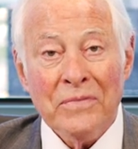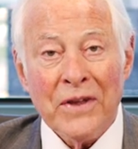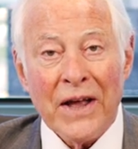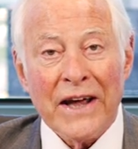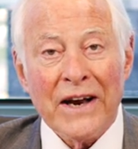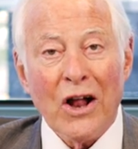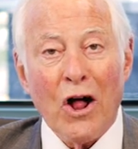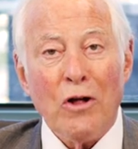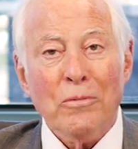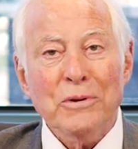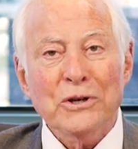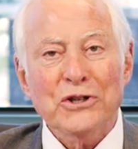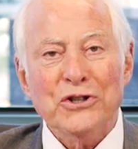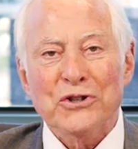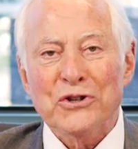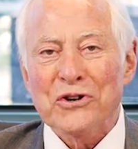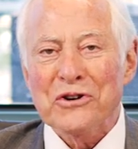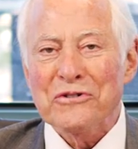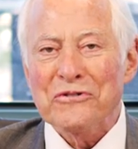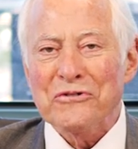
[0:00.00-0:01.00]
and I'll be
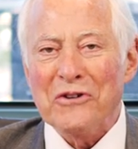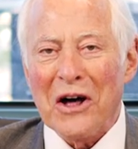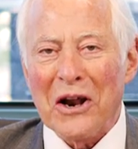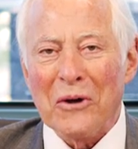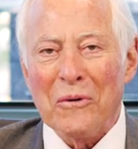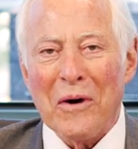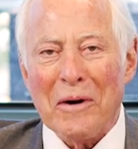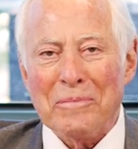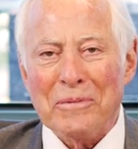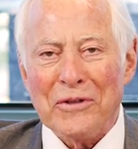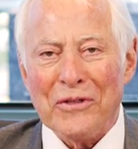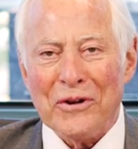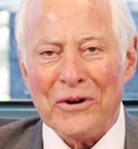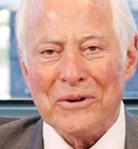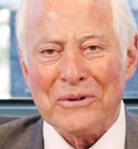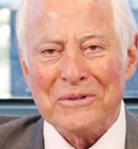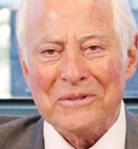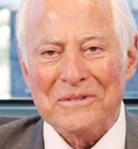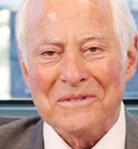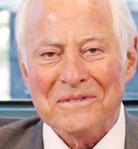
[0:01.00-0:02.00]
sure to follow up with
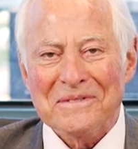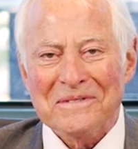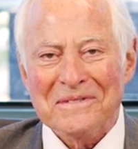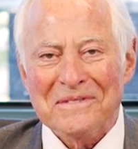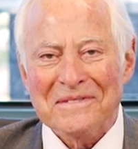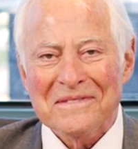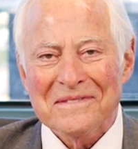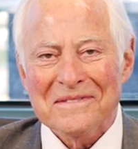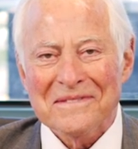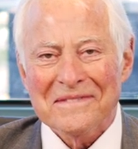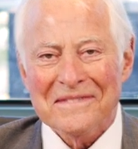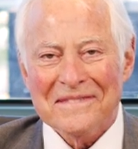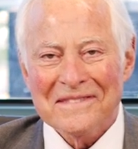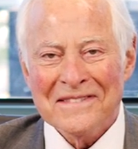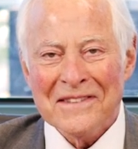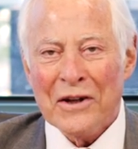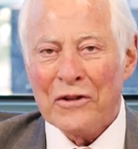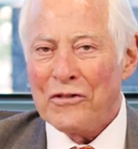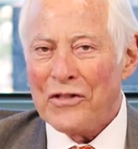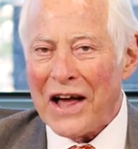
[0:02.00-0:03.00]
you.
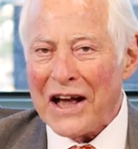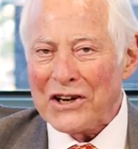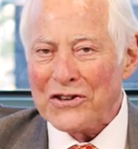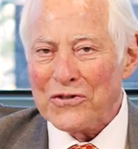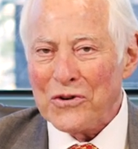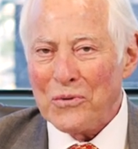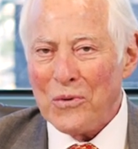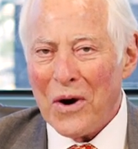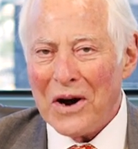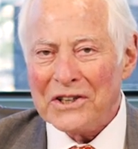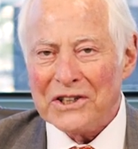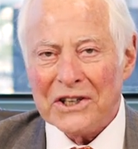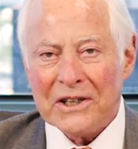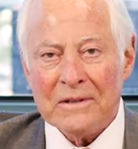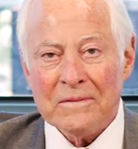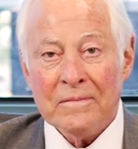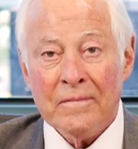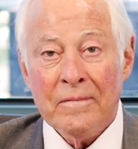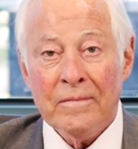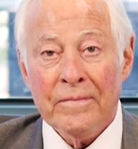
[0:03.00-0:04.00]
Thanks for
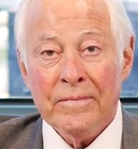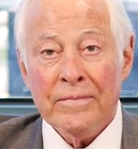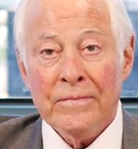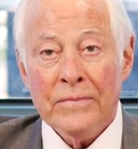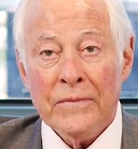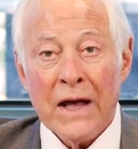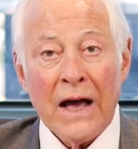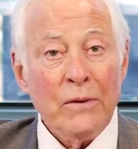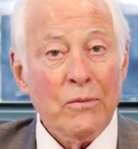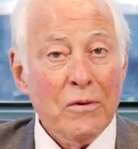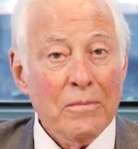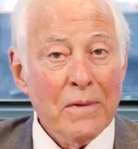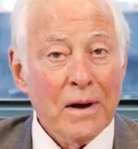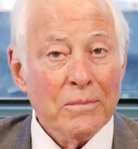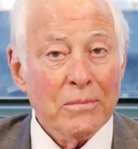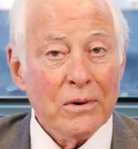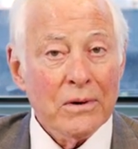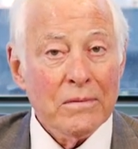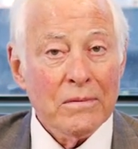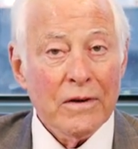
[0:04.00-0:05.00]
watching, and
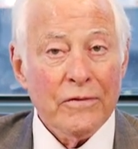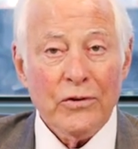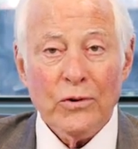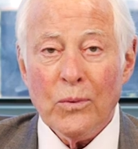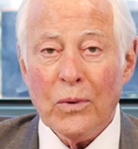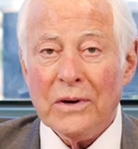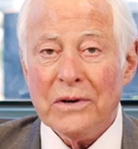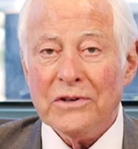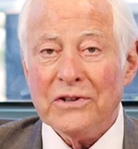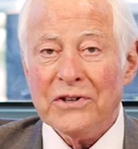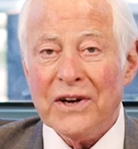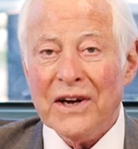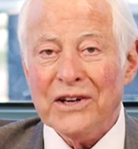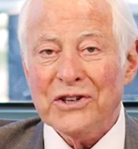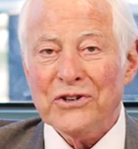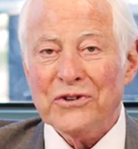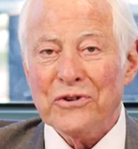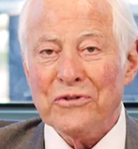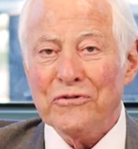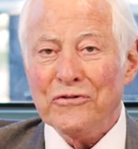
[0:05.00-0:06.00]
remember, if you want to
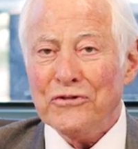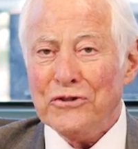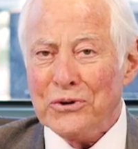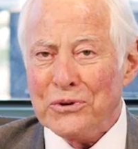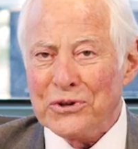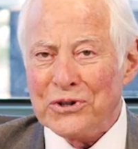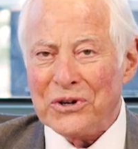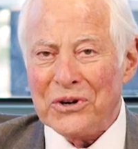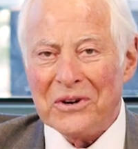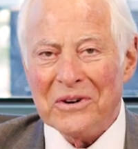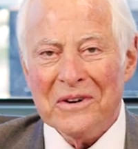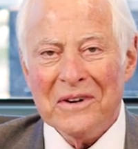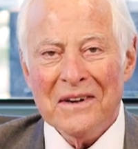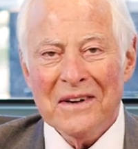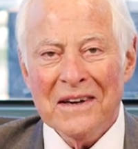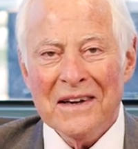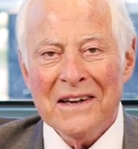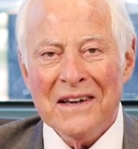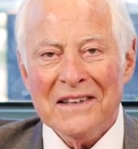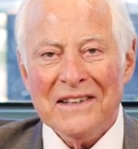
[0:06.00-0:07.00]
change your future,
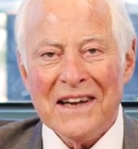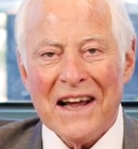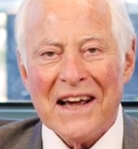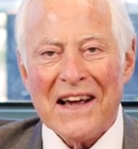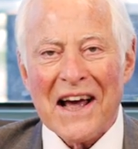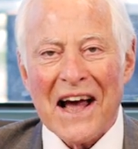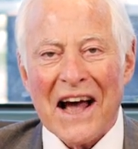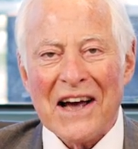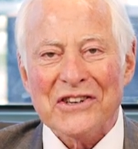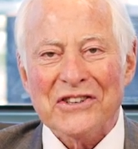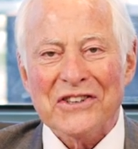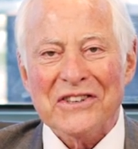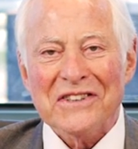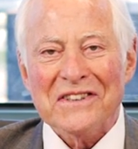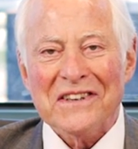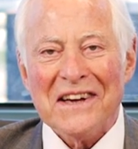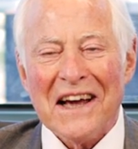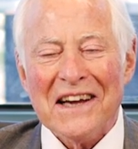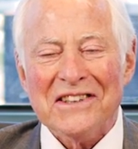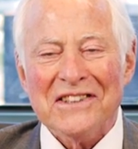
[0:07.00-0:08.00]
take
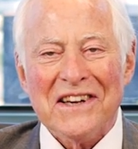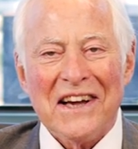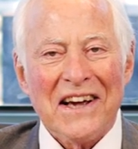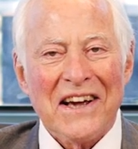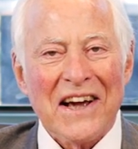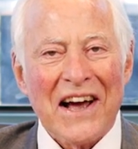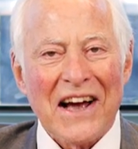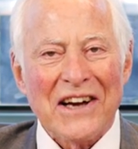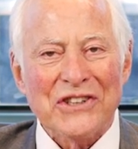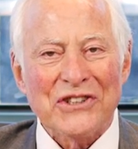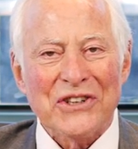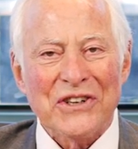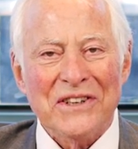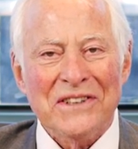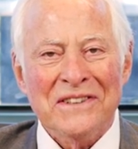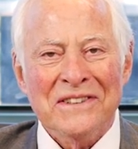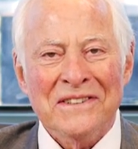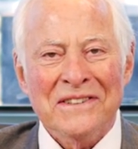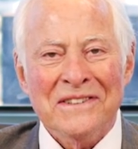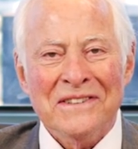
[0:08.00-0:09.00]
action, and take action
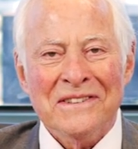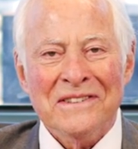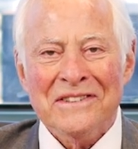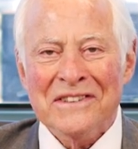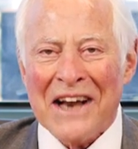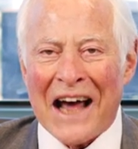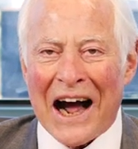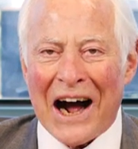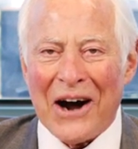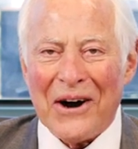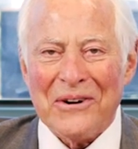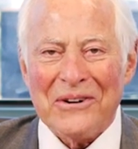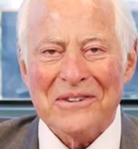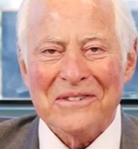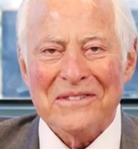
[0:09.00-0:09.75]
now.